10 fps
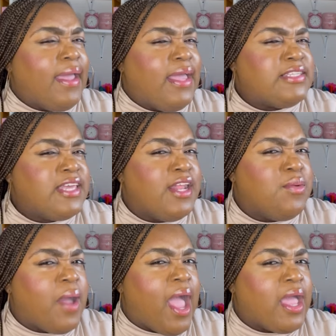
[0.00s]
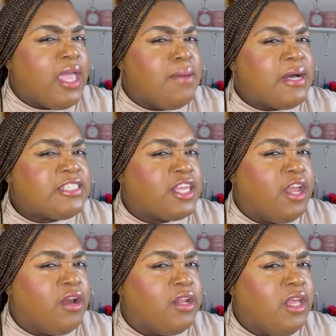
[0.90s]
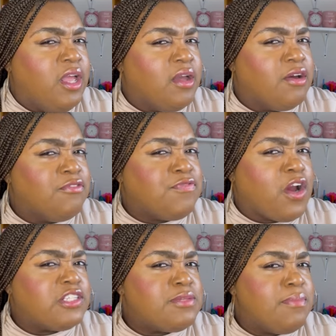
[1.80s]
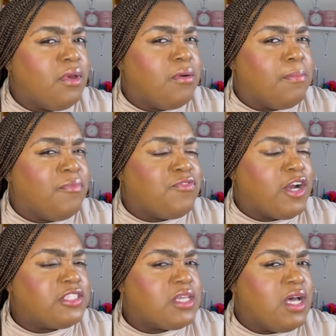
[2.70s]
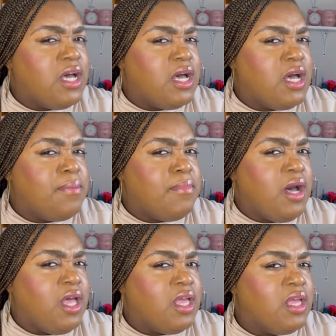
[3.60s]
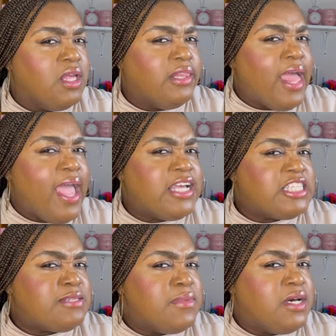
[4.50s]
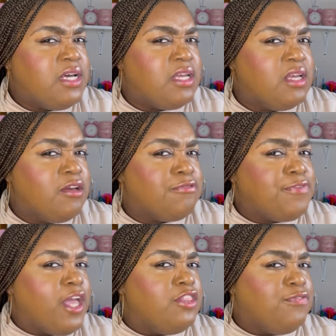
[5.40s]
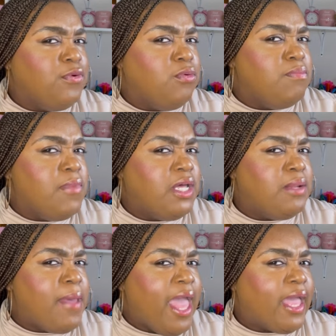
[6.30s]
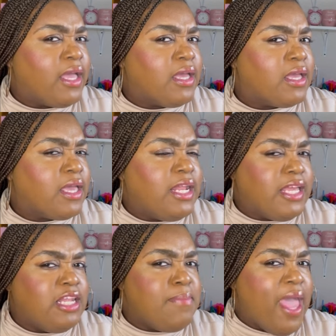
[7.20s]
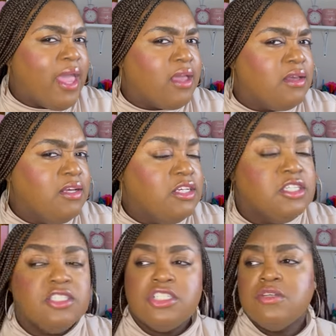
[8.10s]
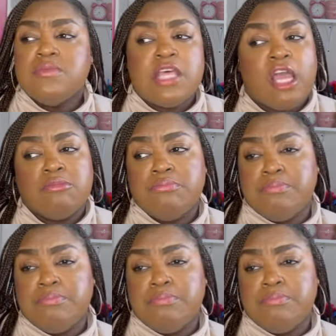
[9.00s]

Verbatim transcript: Is there any way I can get my security first month, last month, faithful money back? Can I get it back? She was like,